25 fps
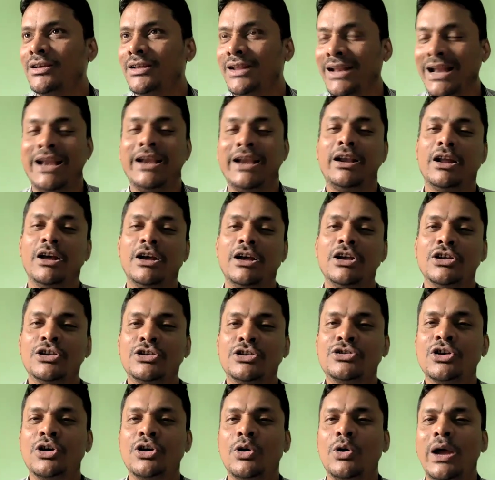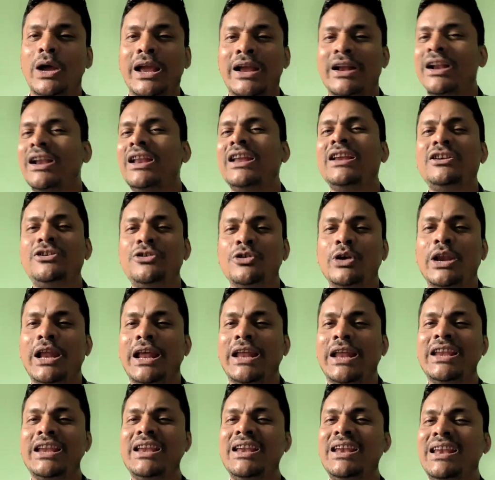Right. So, according to
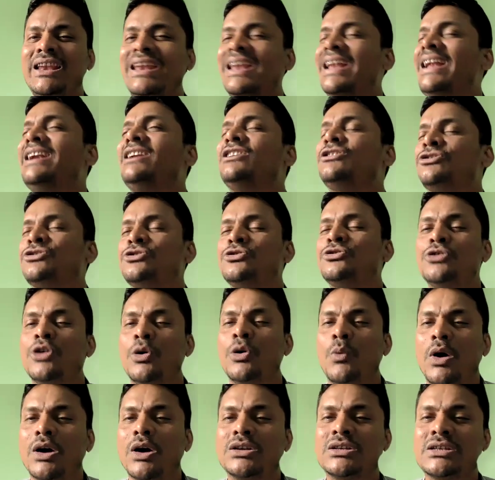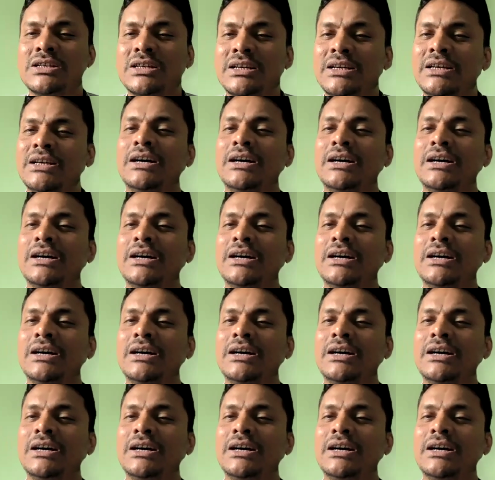Lenin, leads to the what?